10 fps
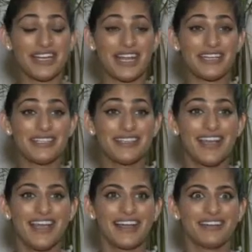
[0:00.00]
final edit
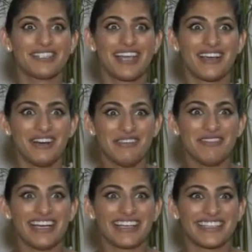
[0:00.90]
and I was like, oh
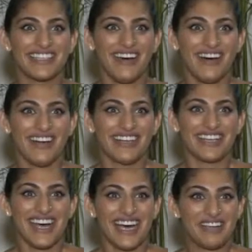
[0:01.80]
my god,
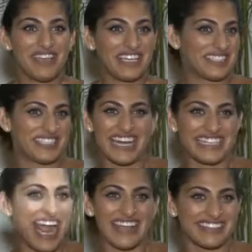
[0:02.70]
I make a
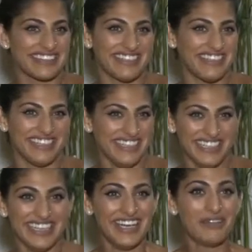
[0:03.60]
great anchor.
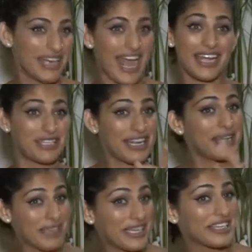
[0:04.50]
Well, actually
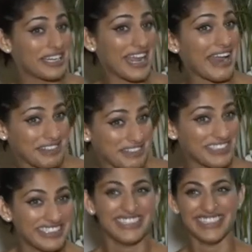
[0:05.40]
I make a great
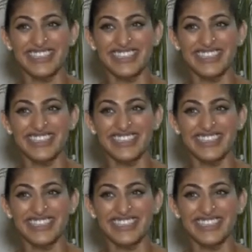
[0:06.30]
actor.